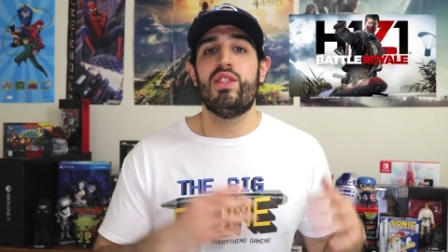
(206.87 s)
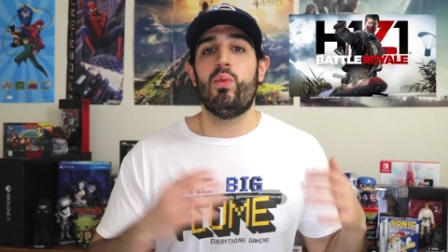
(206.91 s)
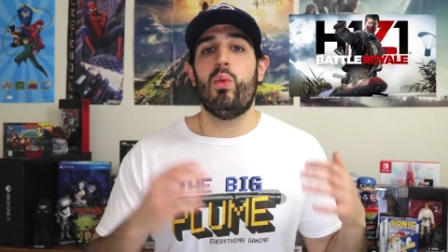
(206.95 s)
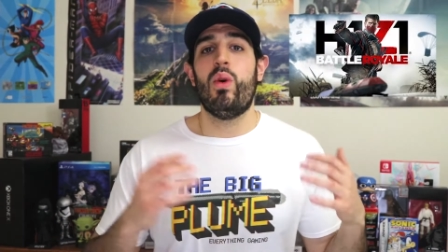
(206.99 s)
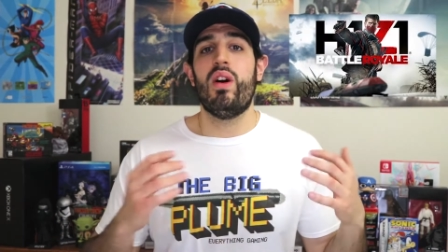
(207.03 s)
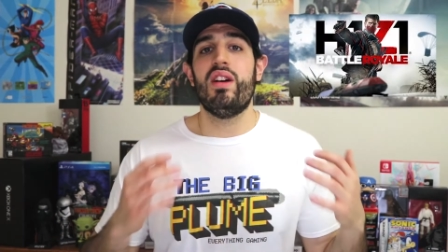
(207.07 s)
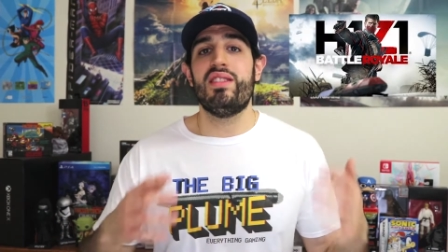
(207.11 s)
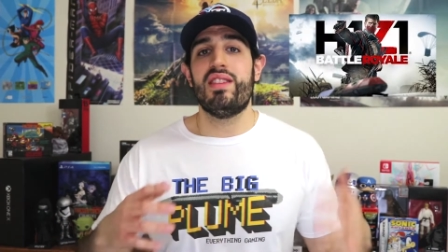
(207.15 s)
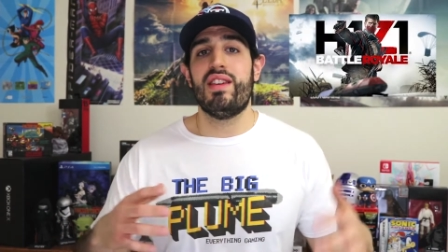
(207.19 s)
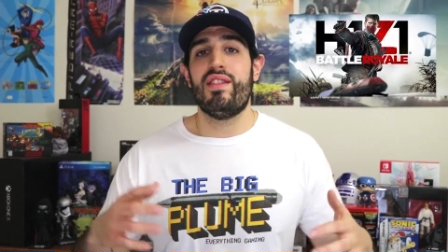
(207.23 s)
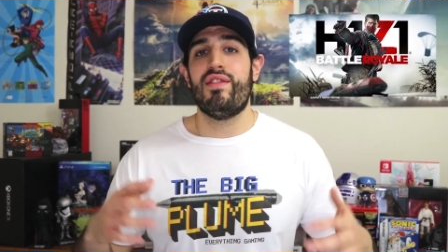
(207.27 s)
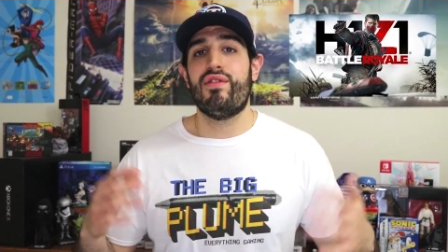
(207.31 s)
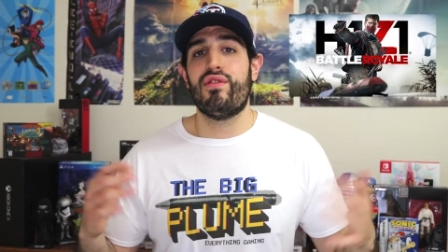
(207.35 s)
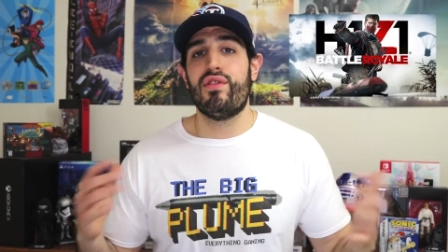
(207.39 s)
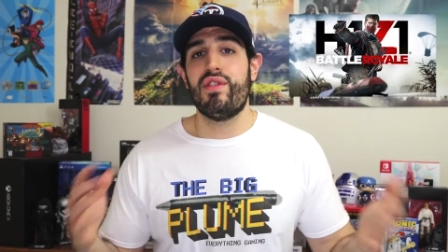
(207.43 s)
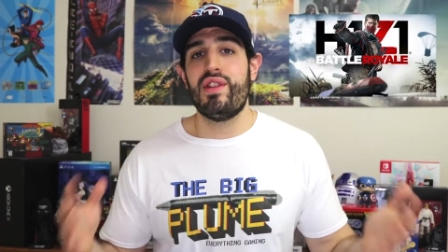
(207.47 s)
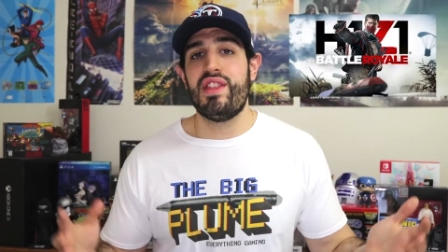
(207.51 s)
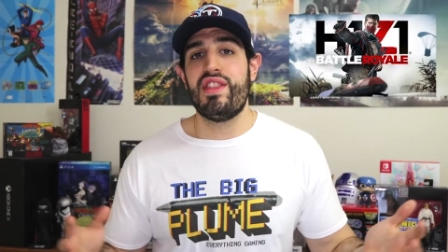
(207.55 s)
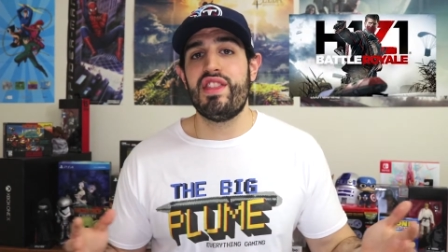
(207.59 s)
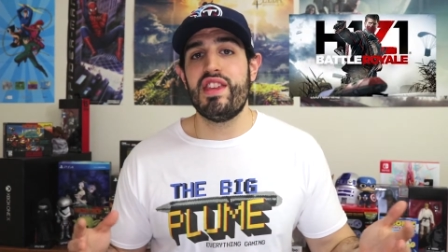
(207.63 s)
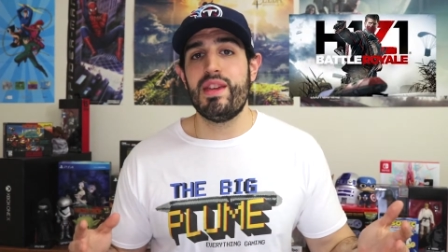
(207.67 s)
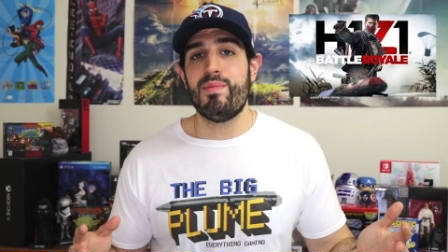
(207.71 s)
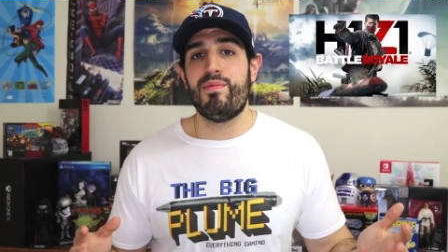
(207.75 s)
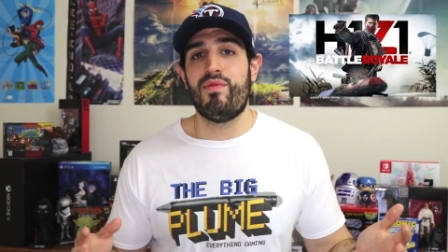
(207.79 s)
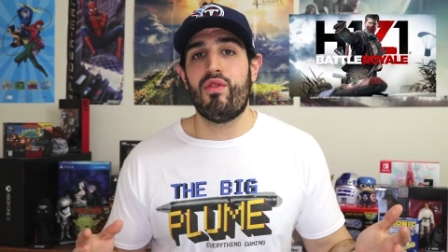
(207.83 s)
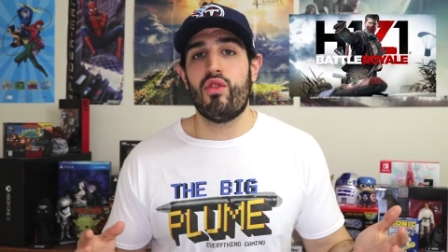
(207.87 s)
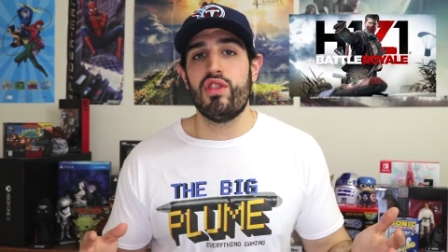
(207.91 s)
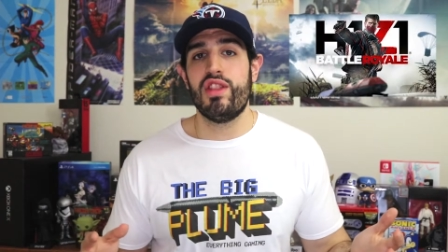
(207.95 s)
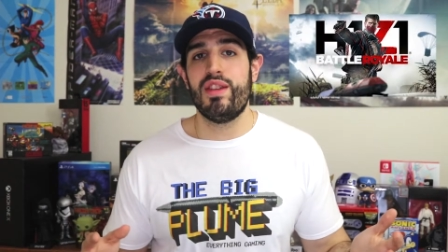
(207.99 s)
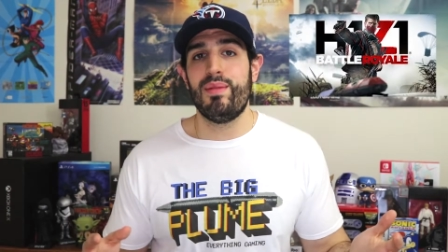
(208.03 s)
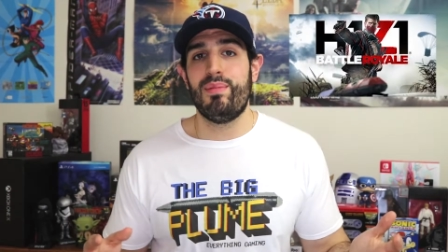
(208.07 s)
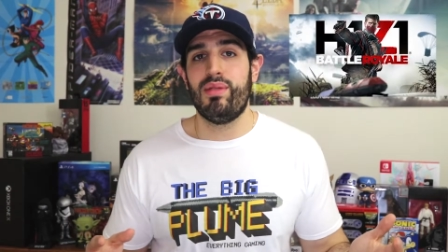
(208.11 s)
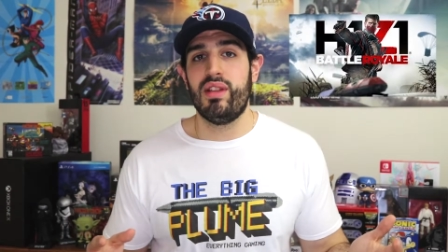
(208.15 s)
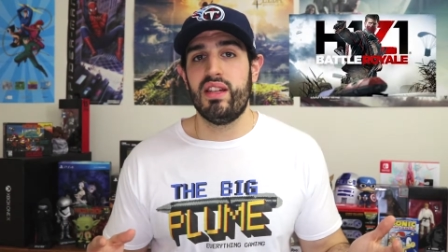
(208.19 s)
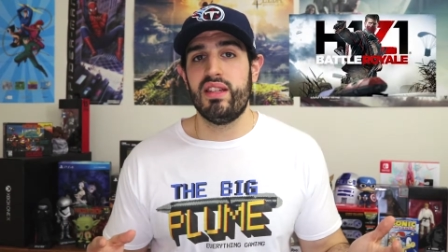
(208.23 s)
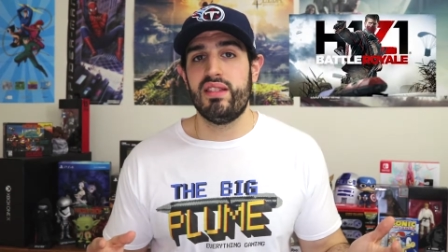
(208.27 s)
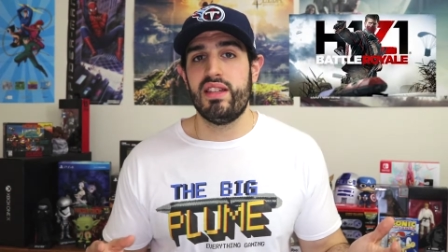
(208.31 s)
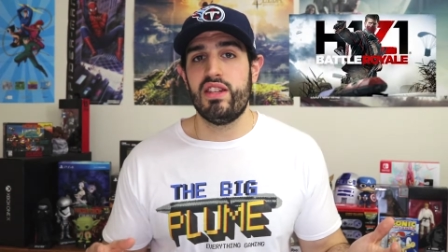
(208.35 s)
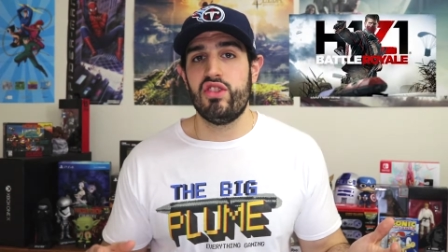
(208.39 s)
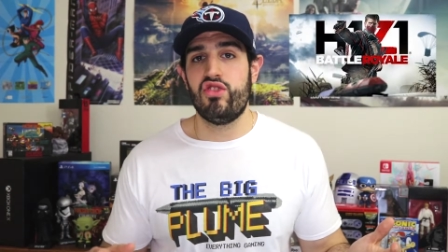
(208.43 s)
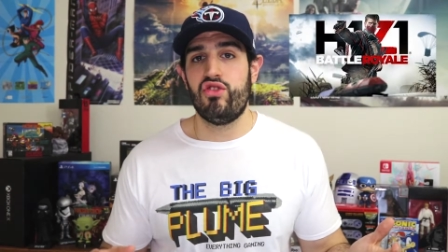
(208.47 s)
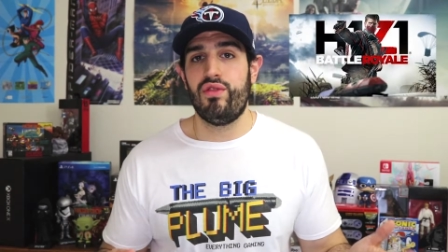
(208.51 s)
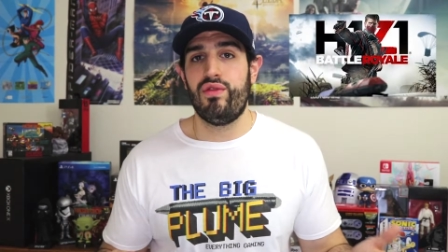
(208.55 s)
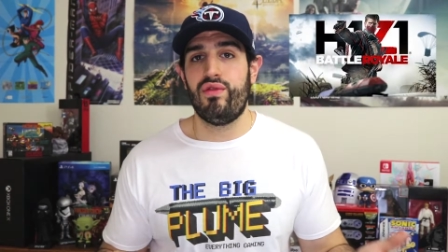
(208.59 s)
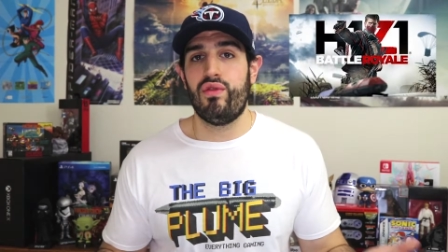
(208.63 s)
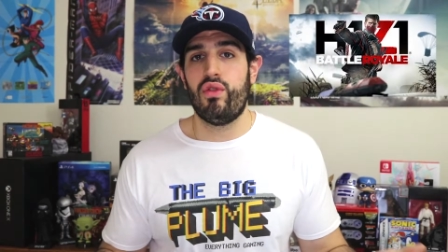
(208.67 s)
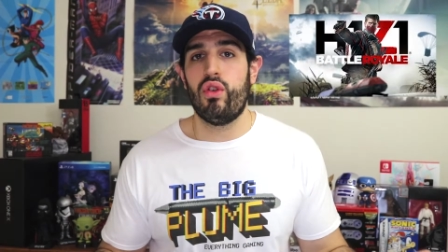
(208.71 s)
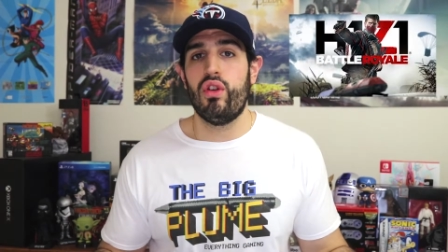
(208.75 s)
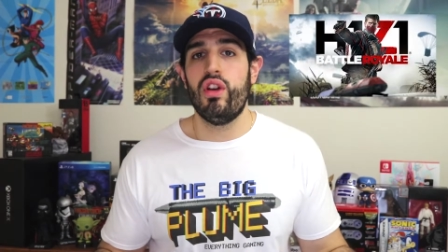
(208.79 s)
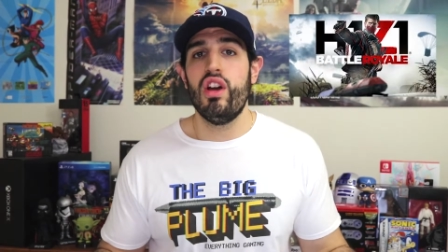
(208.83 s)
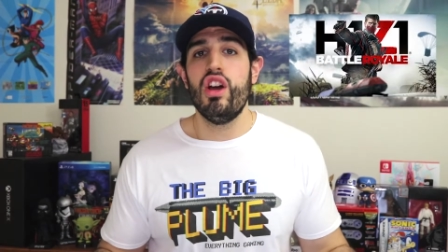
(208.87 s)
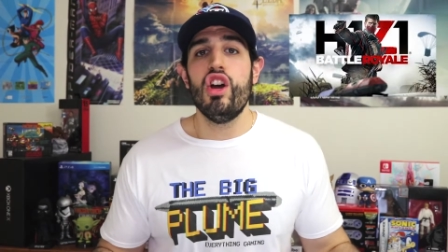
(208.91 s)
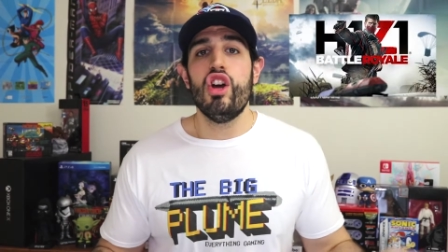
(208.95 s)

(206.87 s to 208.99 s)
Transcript: well as a free theme for the PlayStation 4,